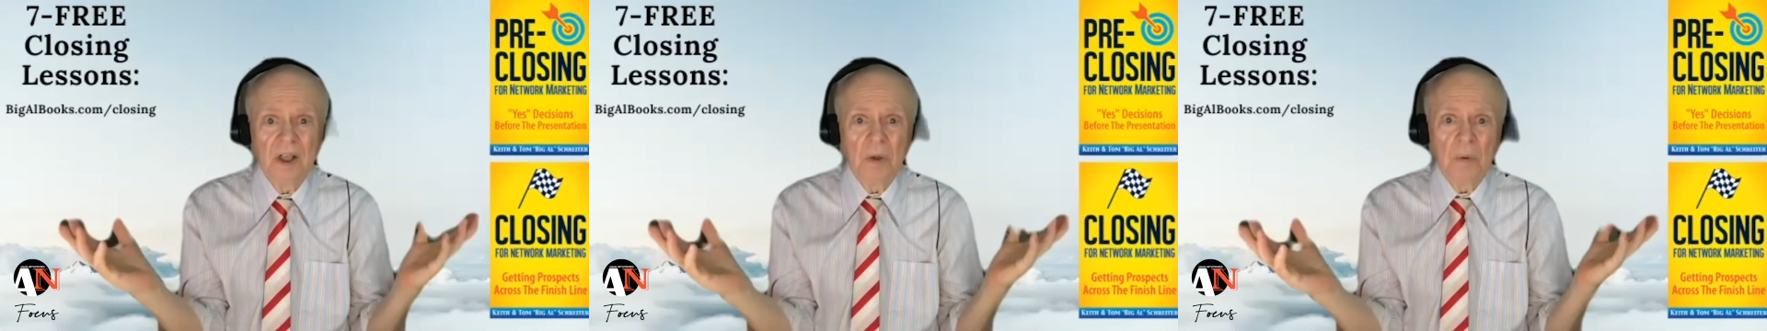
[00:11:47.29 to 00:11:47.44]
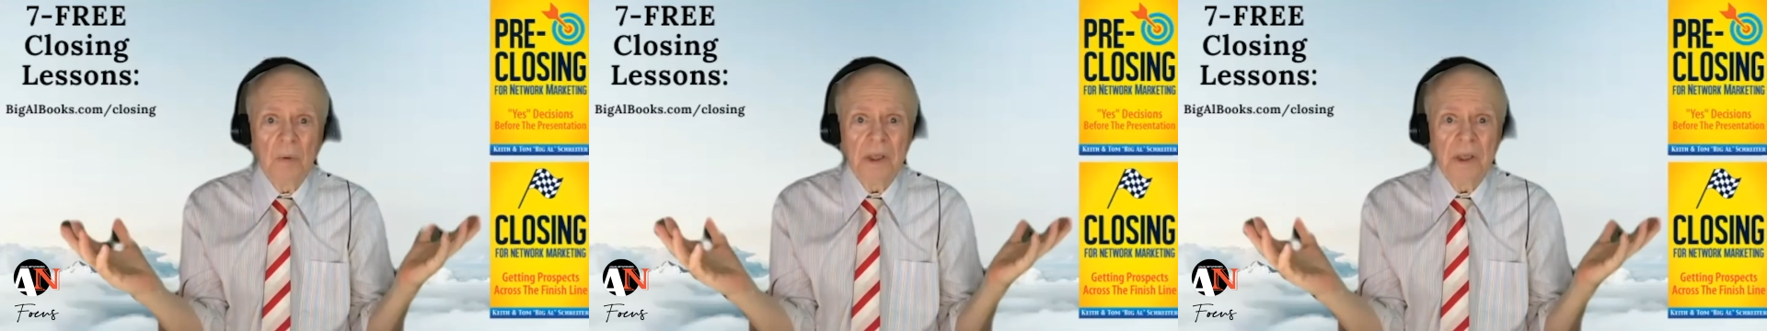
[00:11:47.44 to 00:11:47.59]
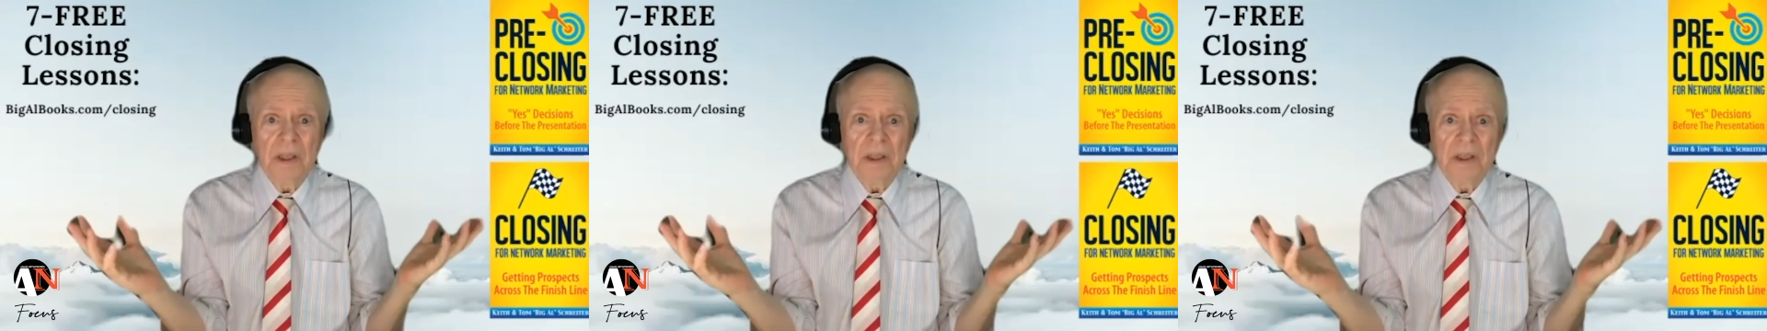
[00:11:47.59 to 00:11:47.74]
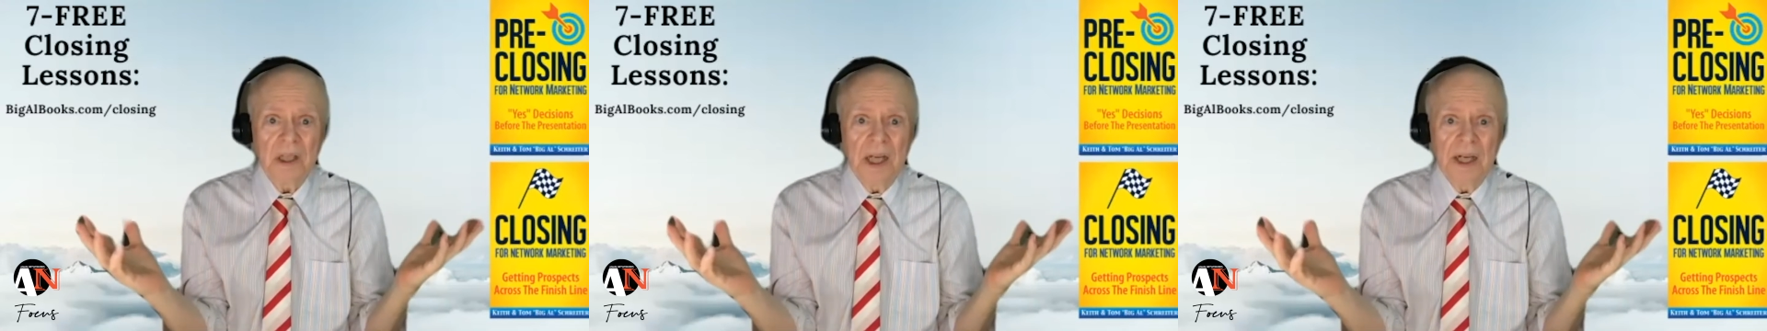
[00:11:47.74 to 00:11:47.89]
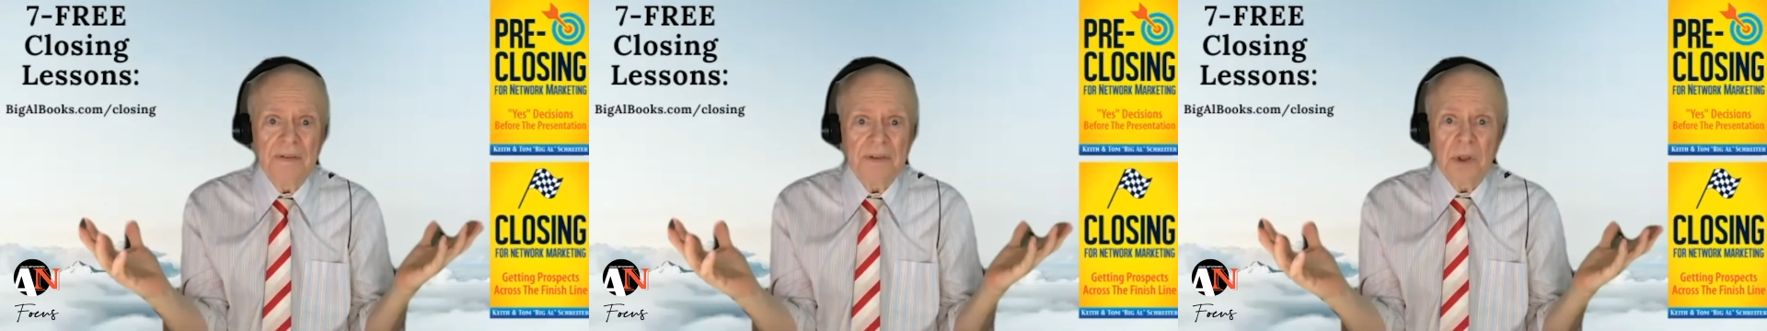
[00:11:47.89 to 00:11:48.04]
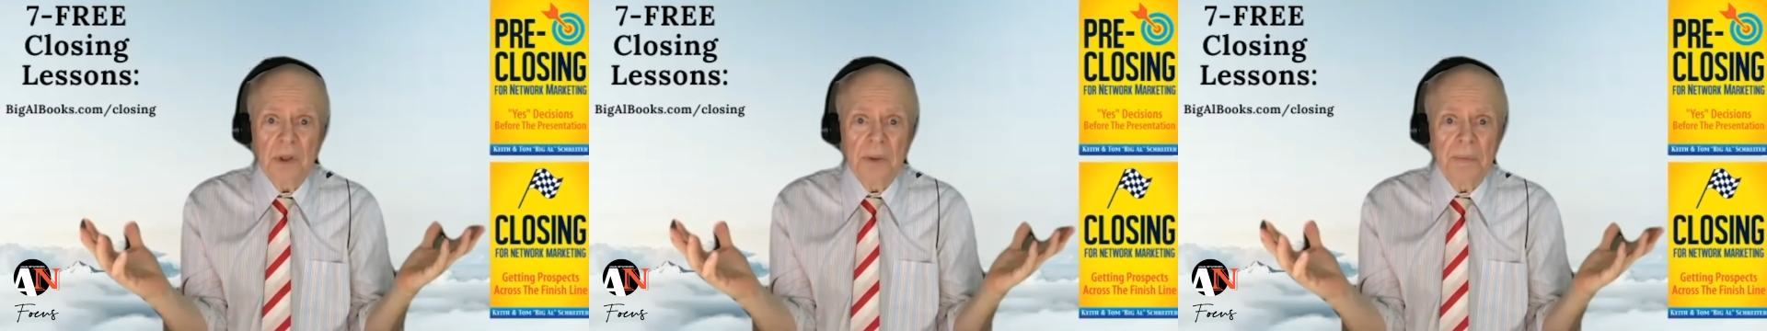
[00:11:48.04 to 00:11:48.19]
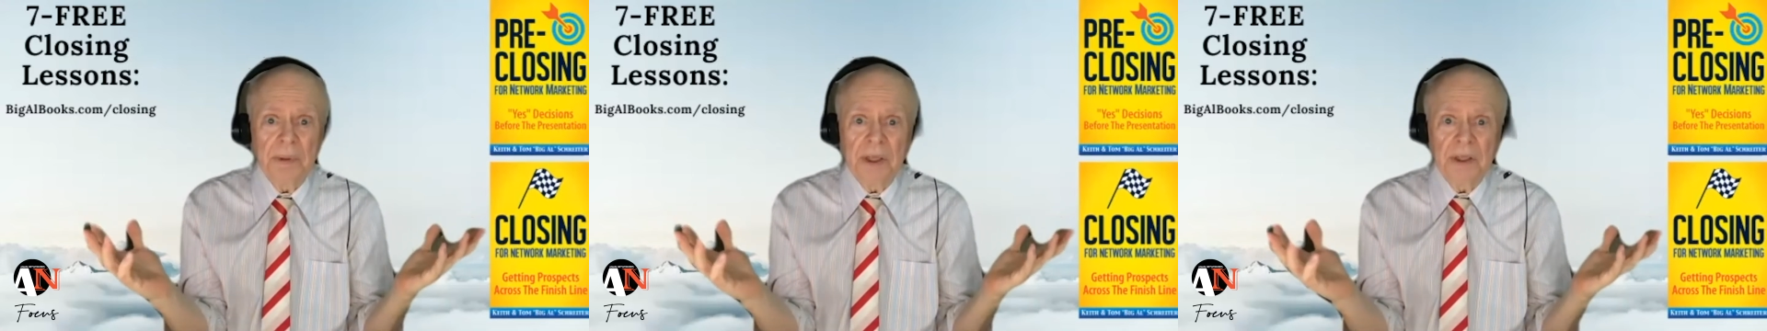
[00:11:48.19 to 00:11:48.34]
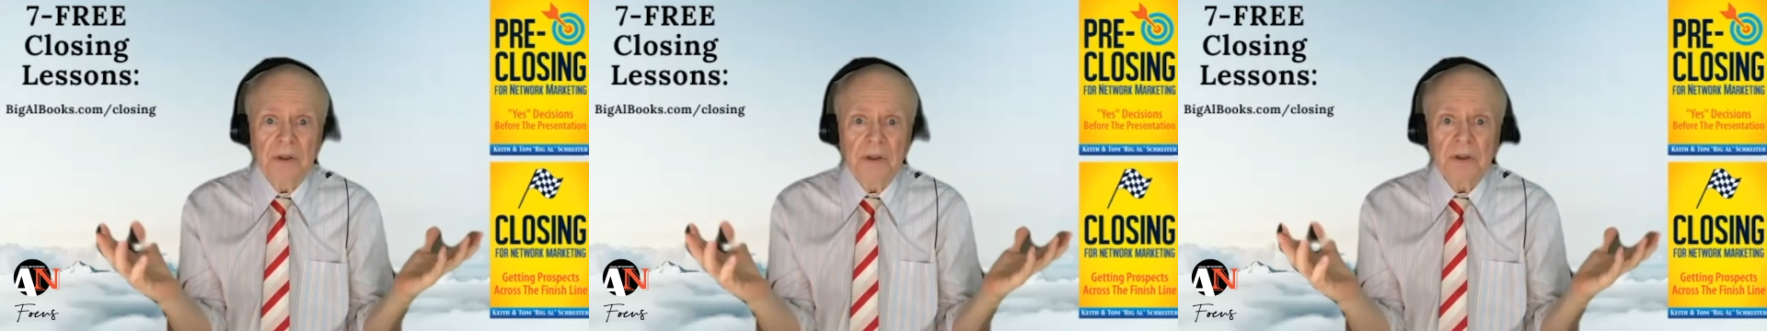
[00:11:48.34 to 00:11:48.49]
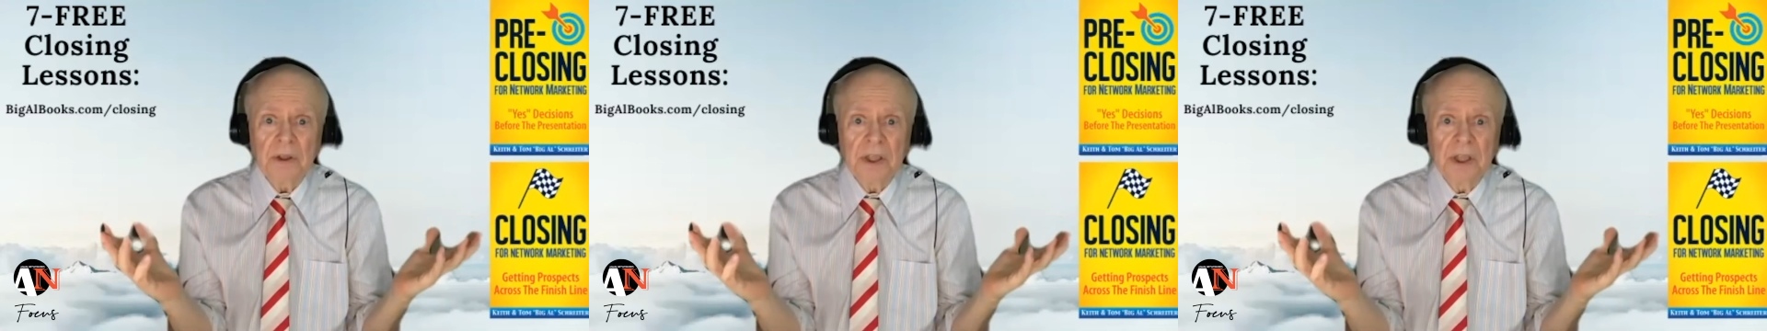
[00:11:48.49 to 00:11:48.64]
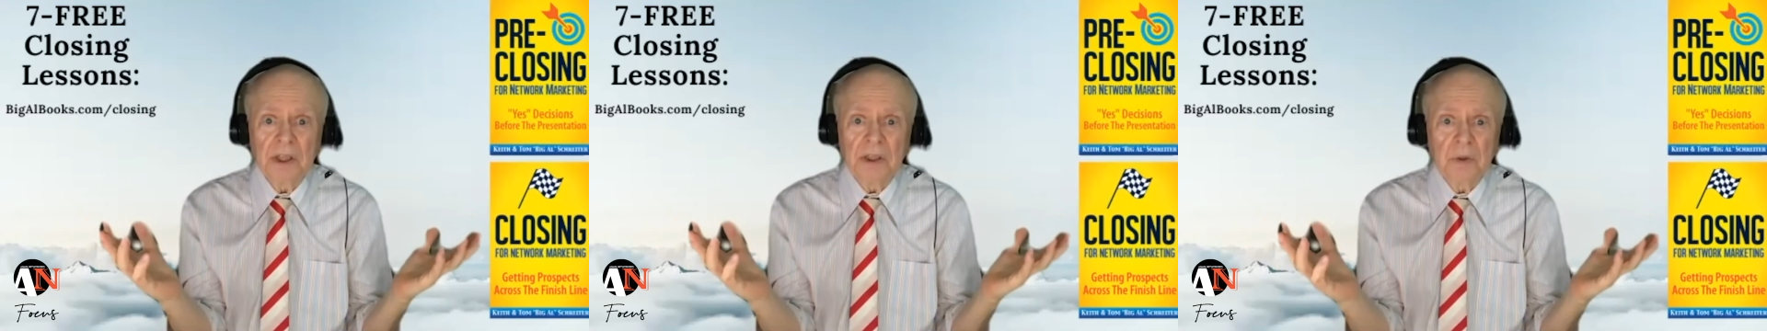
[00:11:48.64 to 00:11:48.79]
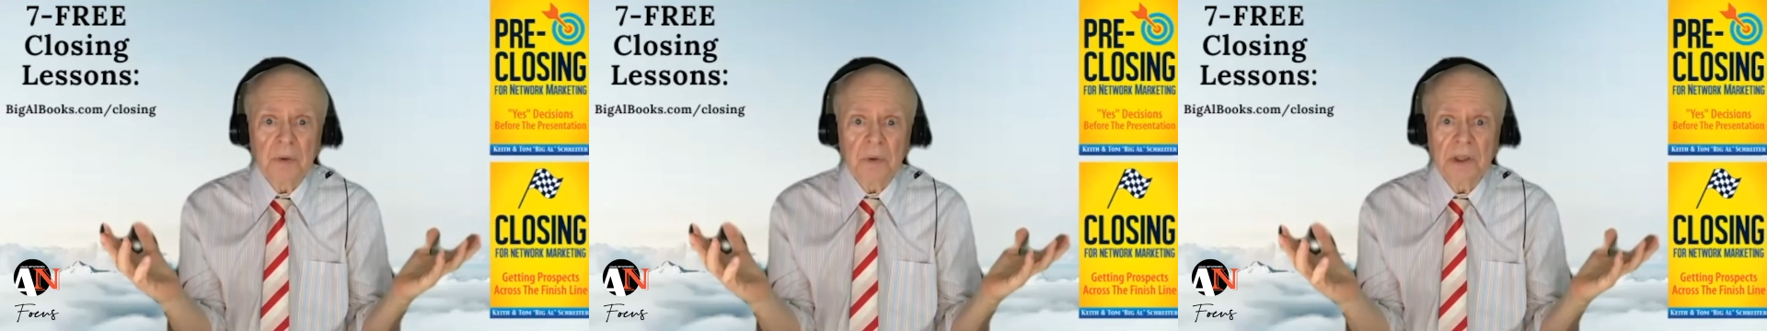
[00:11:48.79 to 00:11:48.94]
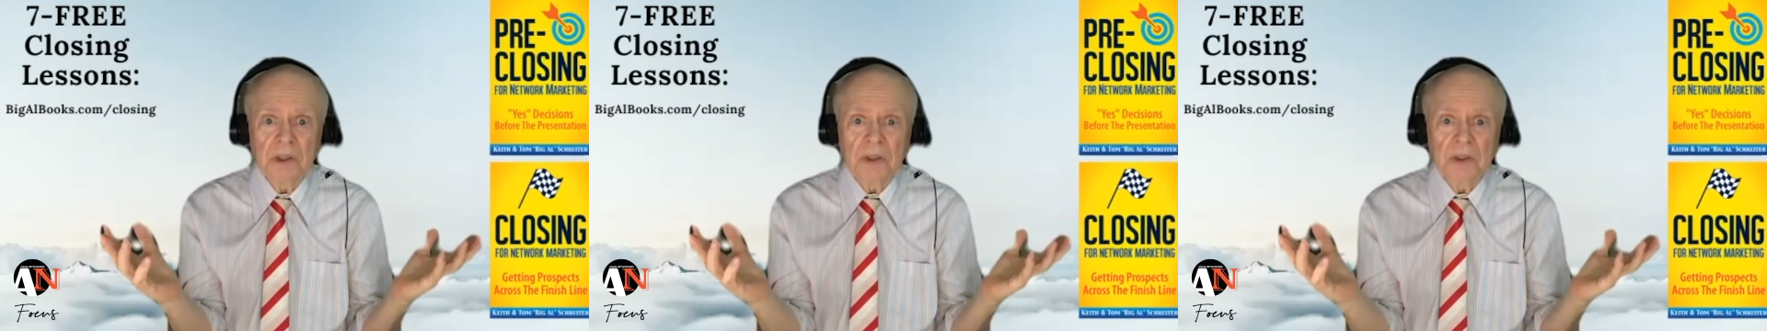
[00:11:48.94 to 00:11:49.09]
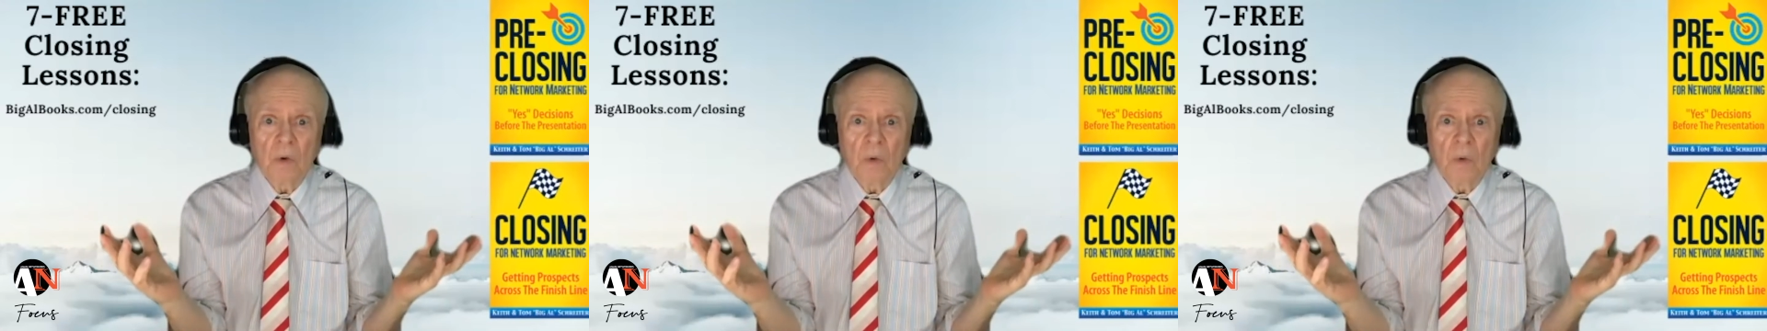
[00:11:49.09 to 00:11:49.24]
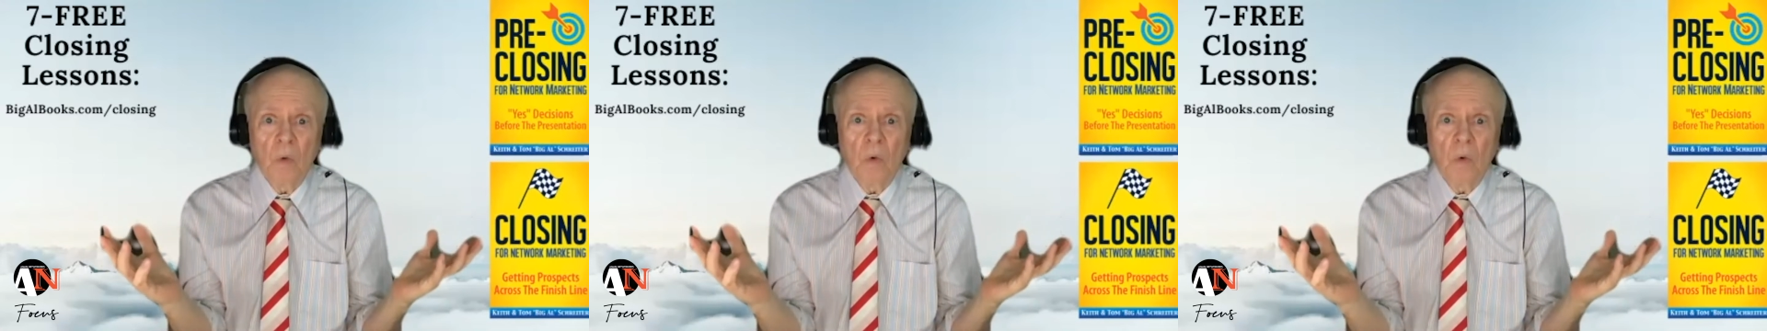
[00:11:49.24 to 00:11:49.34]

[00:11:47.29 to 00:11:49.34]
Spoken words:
we decide if it's going to be interesting to us